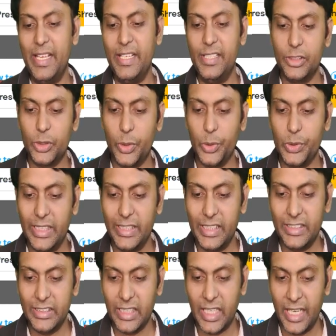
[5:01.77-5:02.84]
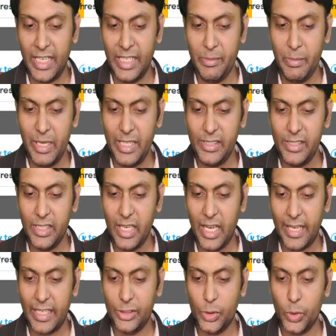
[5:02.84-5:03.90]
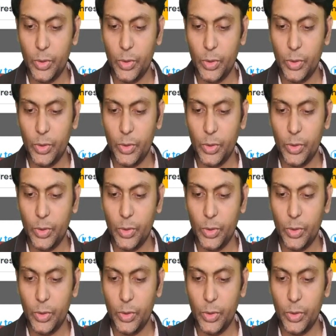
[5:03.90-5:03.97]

So you see this is an image. I can show you.